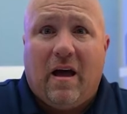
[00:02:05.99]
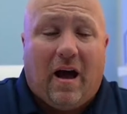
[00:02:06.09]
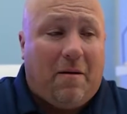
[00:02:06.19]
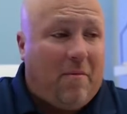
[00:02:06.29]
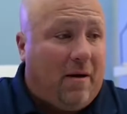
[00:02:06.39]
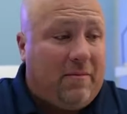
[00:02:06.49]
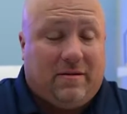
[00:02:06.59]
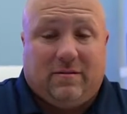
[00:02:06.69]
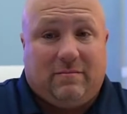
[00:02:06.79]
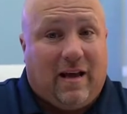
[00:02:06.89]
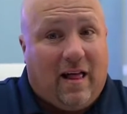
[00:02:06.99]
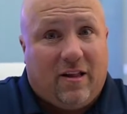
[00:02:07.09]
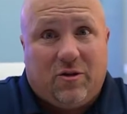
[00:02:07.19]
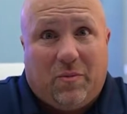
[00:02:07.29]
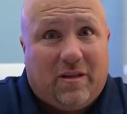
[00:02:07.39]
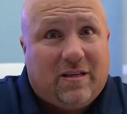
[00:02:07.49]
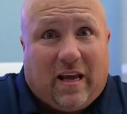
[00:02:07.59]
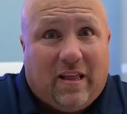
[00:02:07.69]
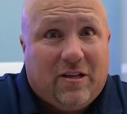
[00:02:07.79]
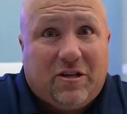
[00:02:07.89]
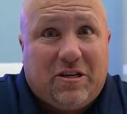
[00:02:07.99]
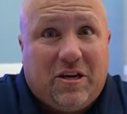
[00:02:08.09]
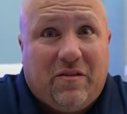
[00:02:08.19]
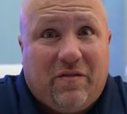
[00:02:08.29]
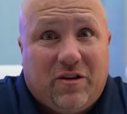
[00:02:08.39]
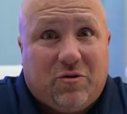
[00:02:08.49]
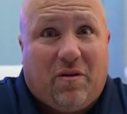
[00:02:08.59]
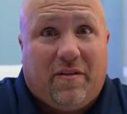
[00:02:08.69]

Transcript: I'm a knowledgeable, intelligent individual